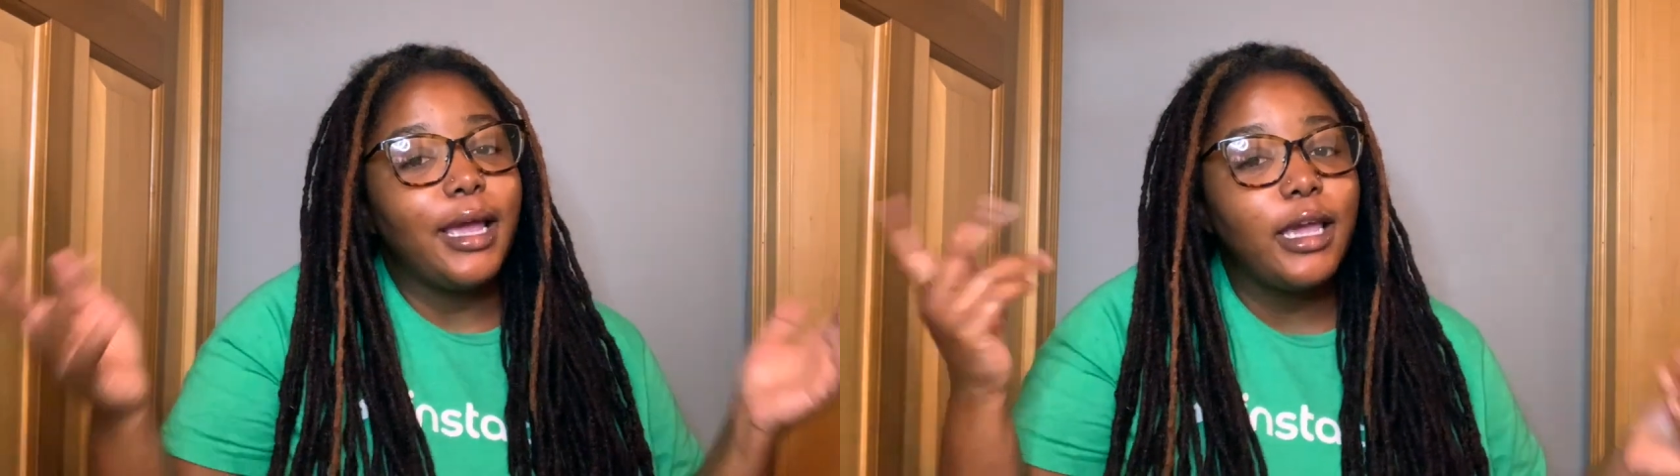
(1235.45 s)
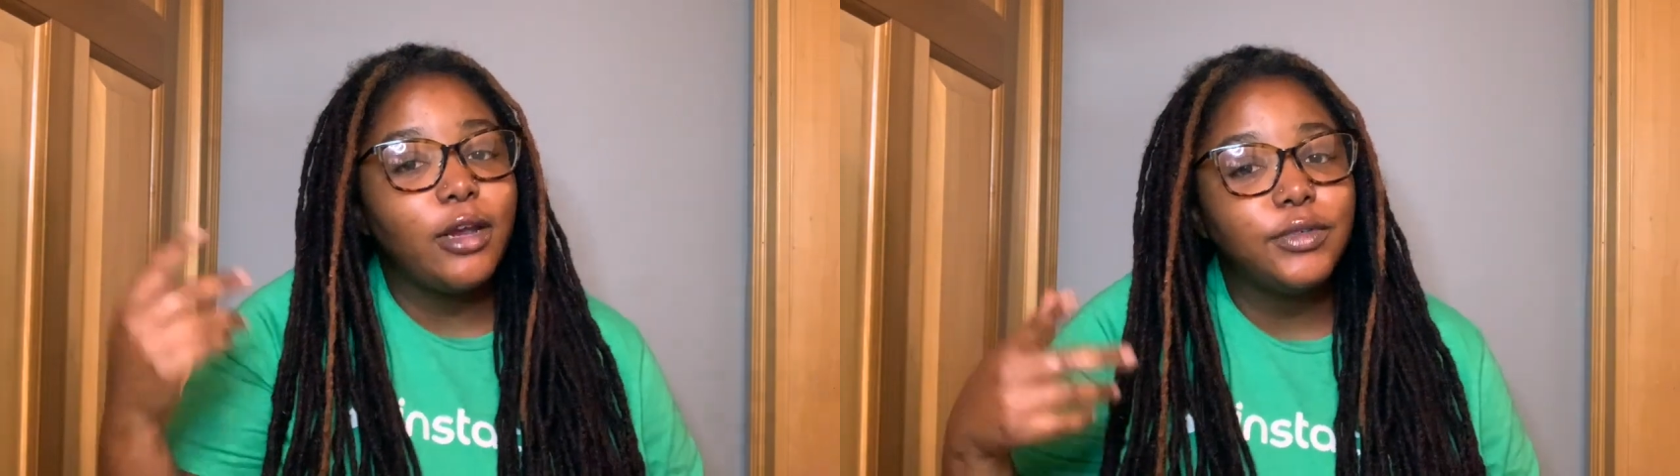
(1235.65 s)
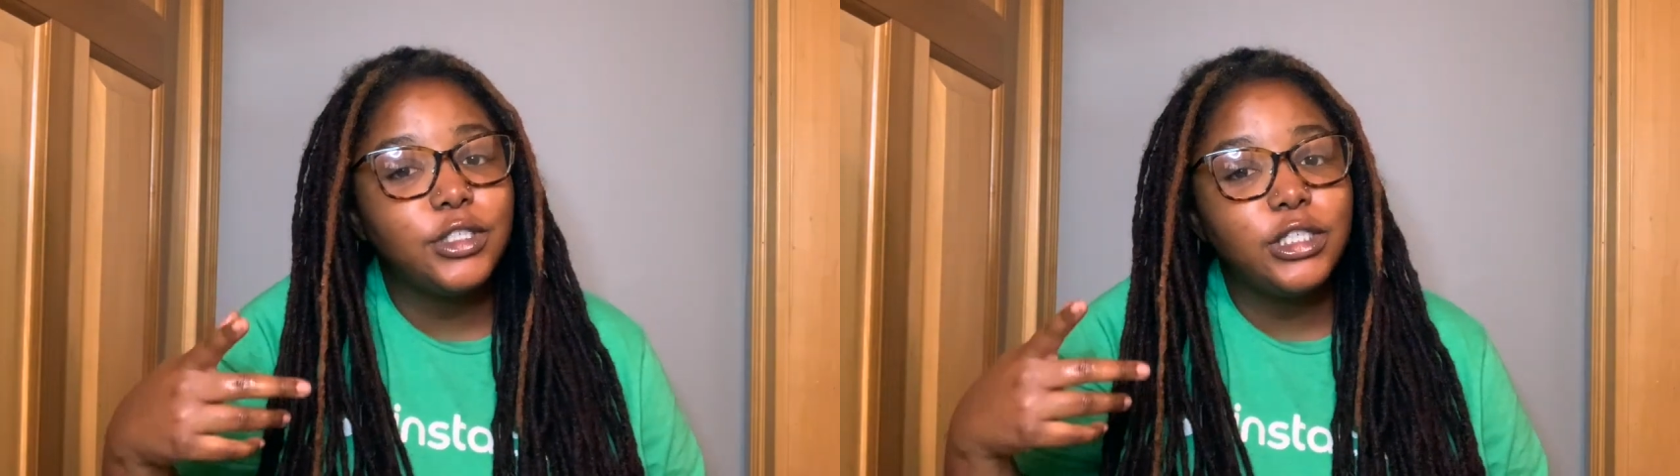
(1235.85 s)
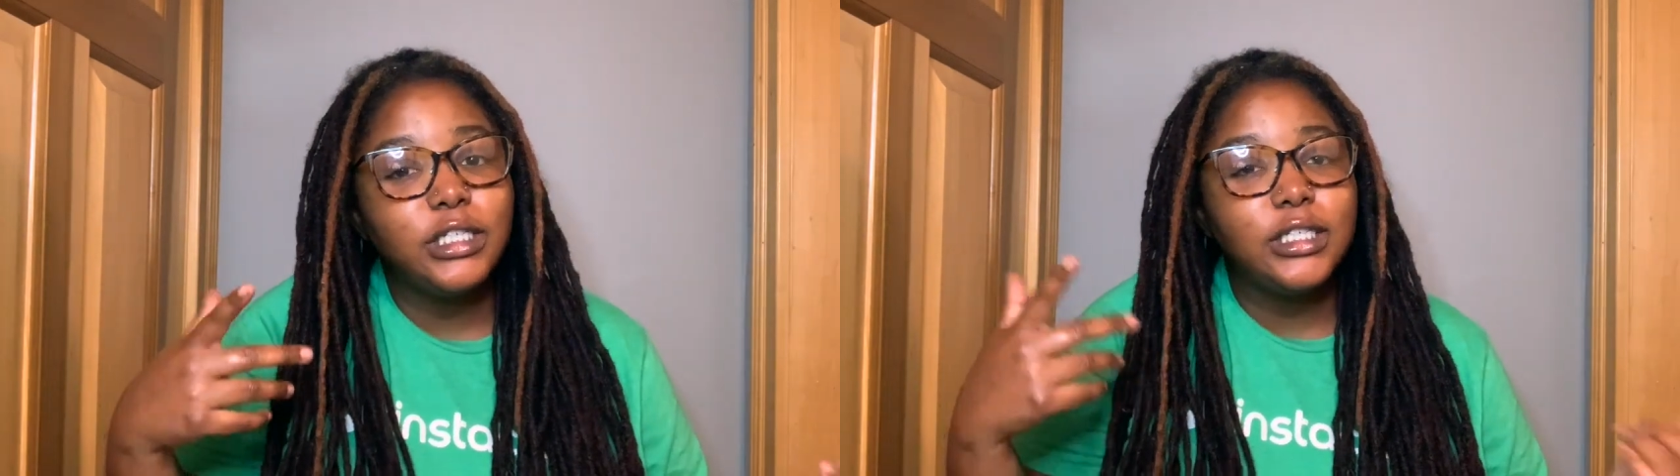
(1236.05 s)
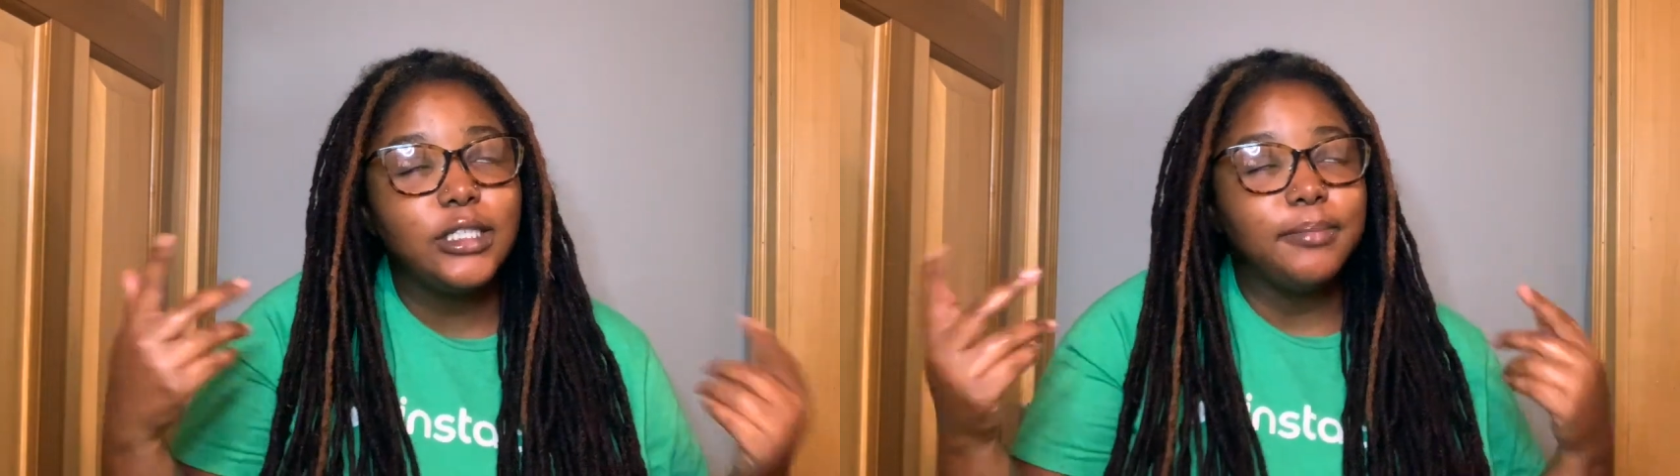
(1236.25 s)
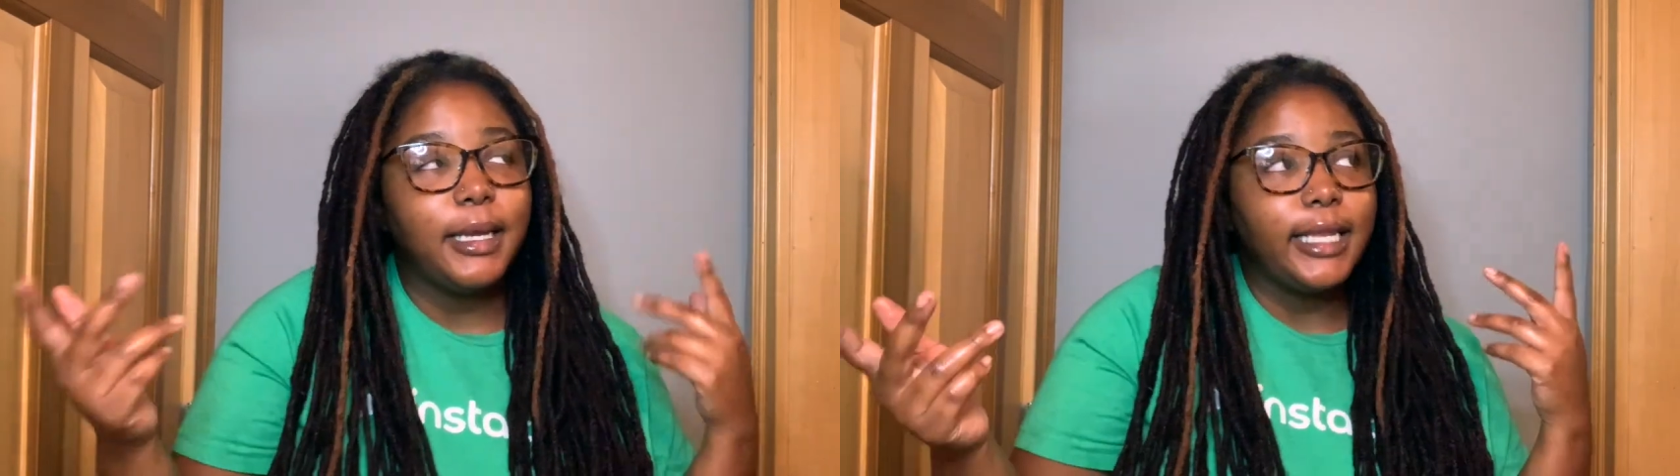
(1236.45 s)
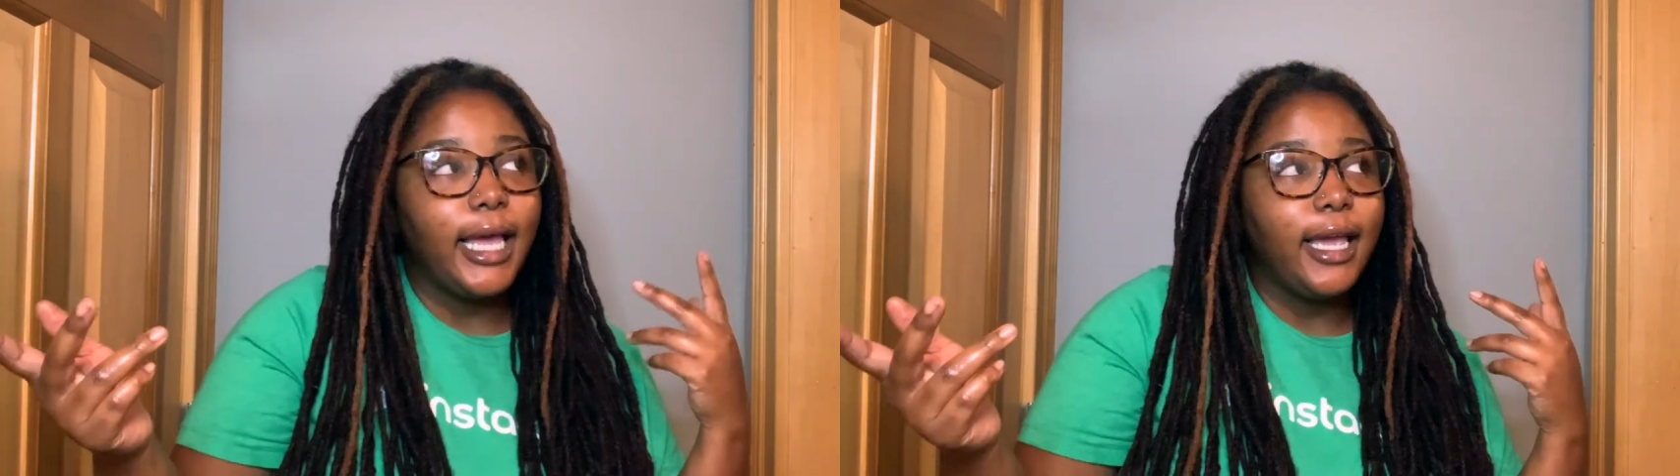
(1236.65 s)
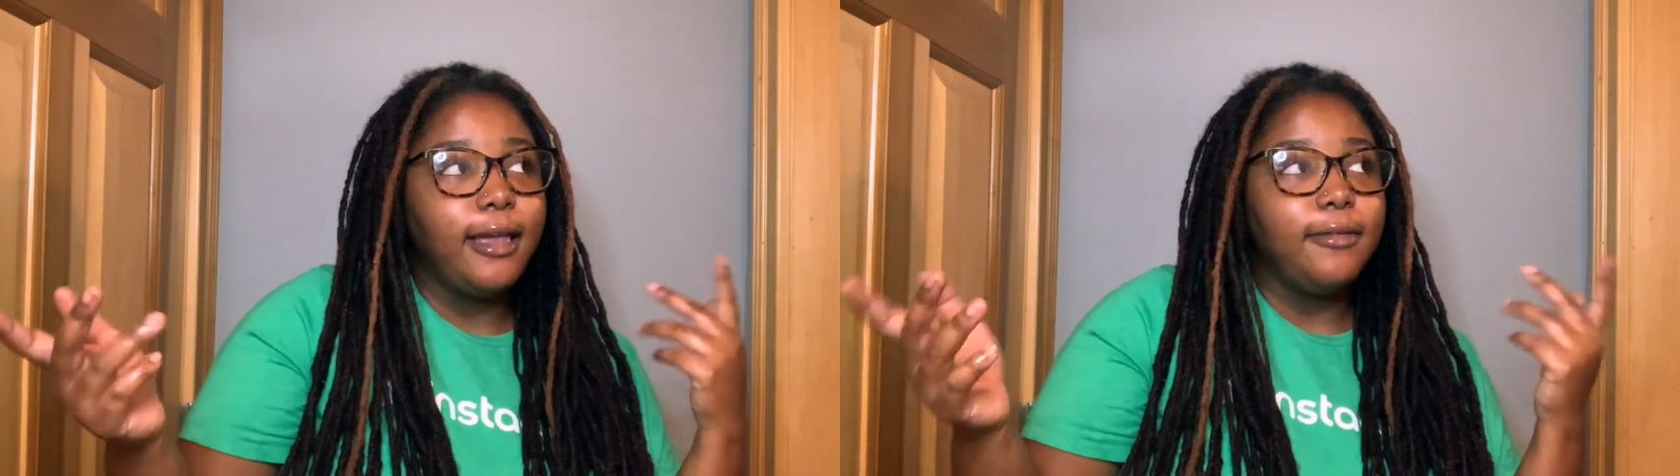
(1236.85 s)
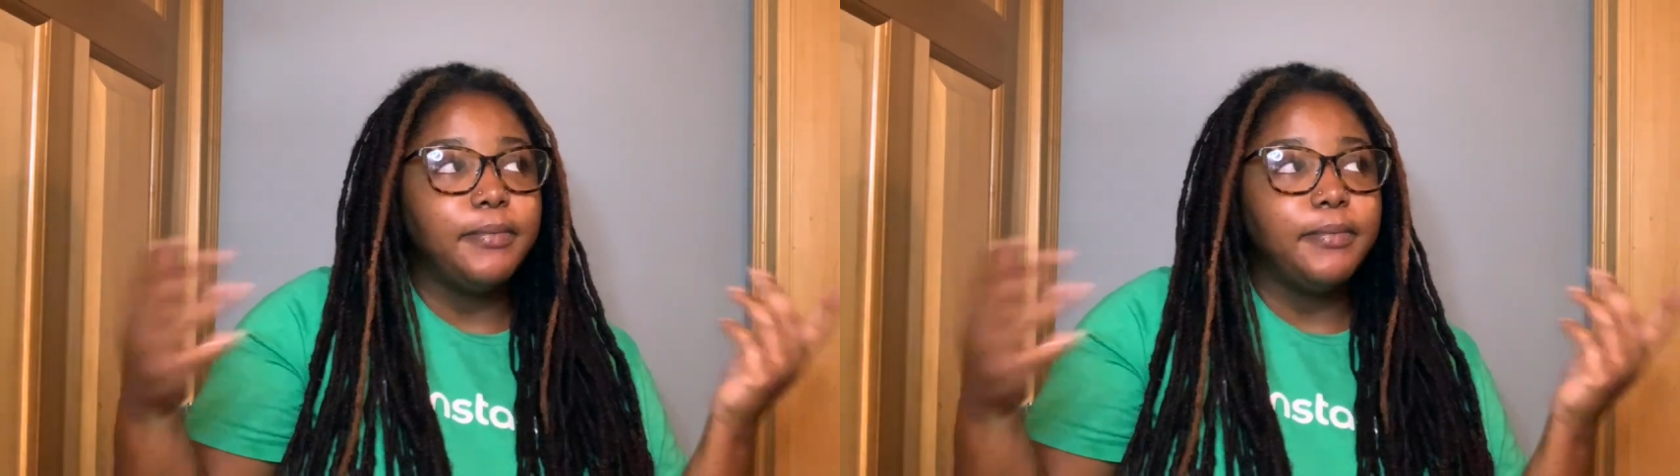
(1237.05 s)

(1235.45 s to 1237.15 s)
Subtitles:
hair routines, my life,